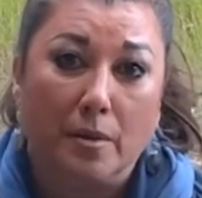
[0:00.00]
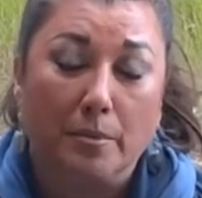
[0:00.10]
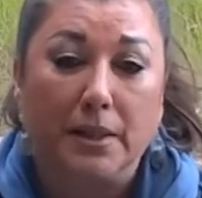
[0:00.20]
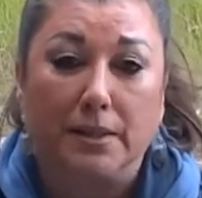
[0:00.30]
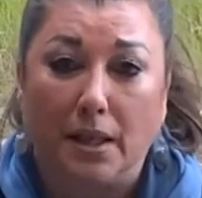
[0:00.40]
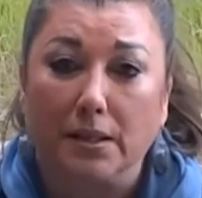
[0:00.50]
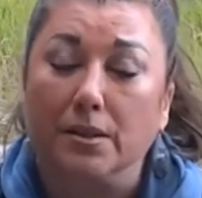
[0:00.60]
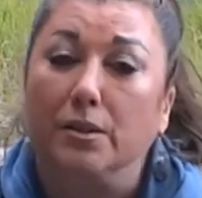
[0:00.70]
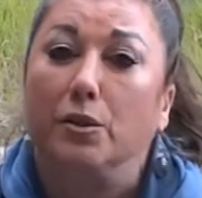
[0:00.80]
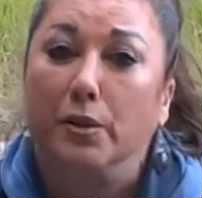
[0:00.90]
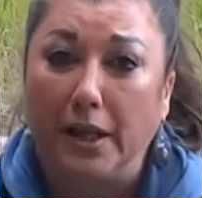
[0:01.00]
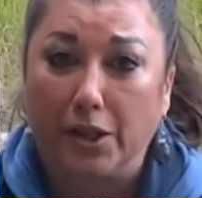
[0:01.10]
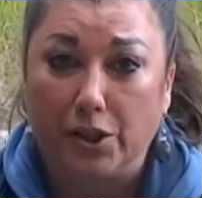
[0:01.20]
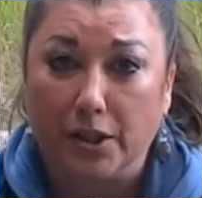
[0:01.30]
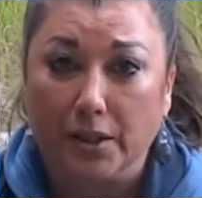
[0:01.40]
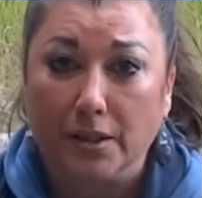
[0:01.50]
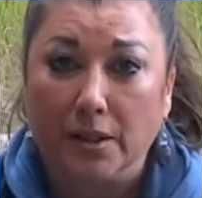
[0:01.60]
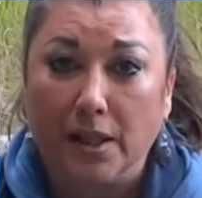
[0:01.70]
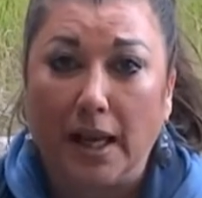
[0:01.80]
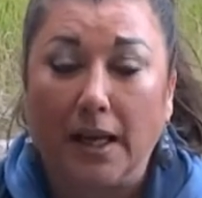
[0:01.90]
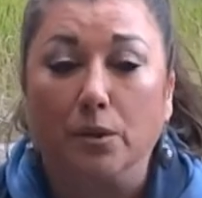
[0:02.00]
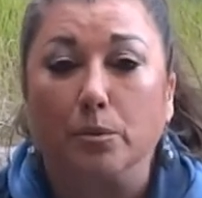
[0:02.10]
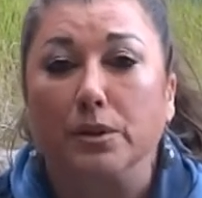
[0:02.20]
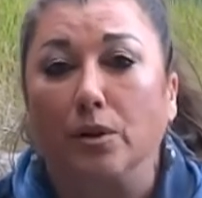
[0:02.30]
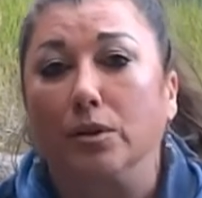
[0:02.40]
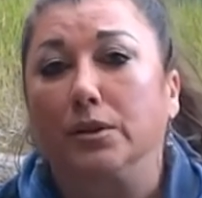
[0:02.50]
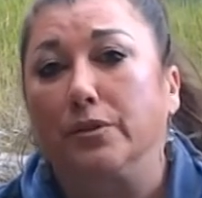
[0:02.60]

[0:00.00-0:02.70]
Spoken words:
because that is the creation and a result